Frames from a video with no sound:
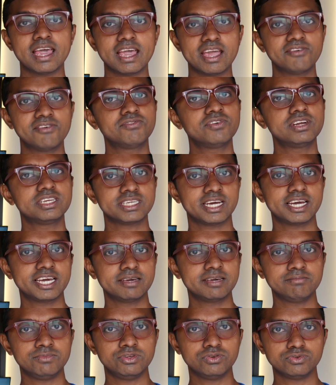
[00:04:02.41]
Every
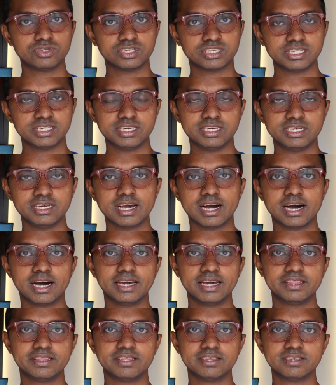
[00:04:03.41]
time you see
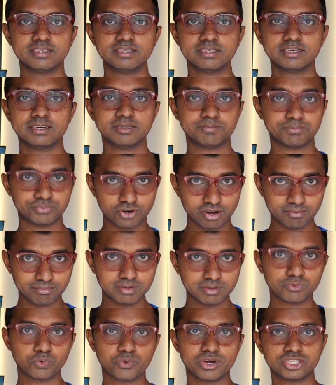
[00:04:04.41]
either a
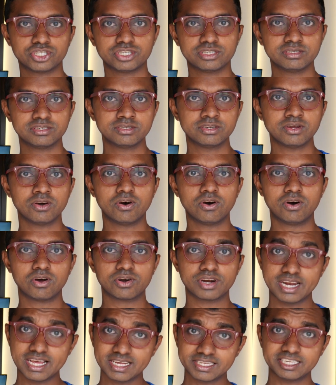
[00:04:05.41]
problem question
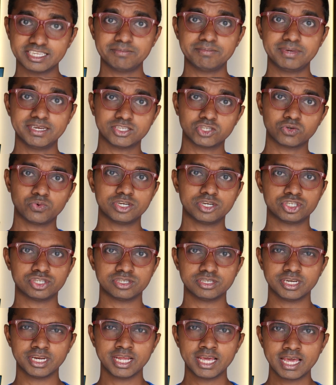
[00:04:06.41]
or an essay-based
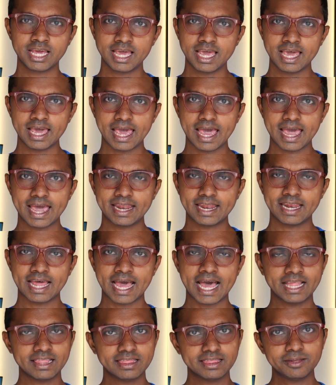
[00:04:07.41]
question, and
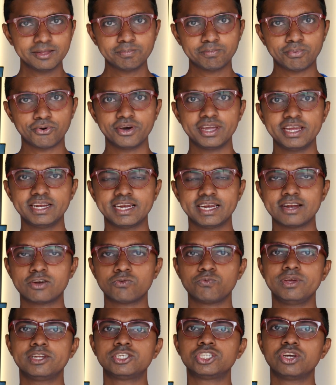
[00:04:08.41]
at the point
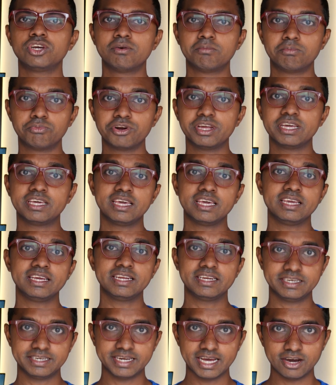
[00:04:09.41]
at which you're breaking
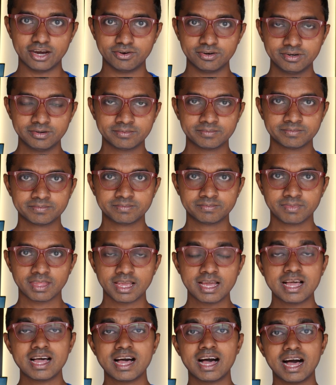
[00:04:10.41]
it down,
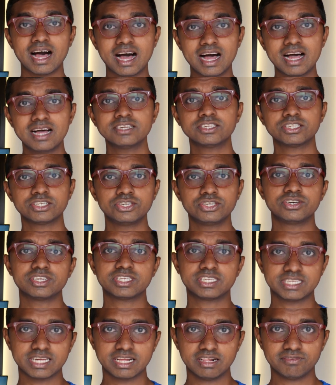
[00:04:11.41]
ask
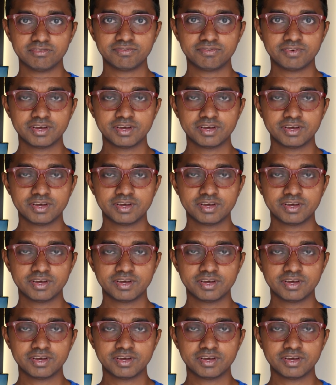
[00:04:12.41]
yourself,